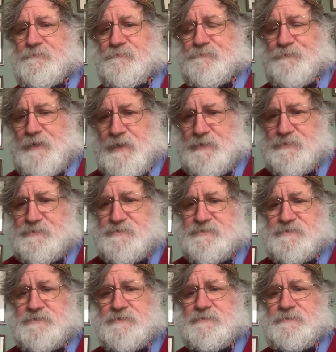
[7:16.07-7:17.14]

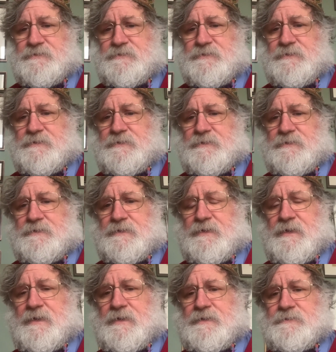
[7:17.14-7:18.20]
friends
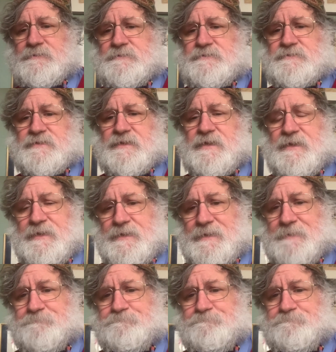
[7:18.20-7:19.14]
and care.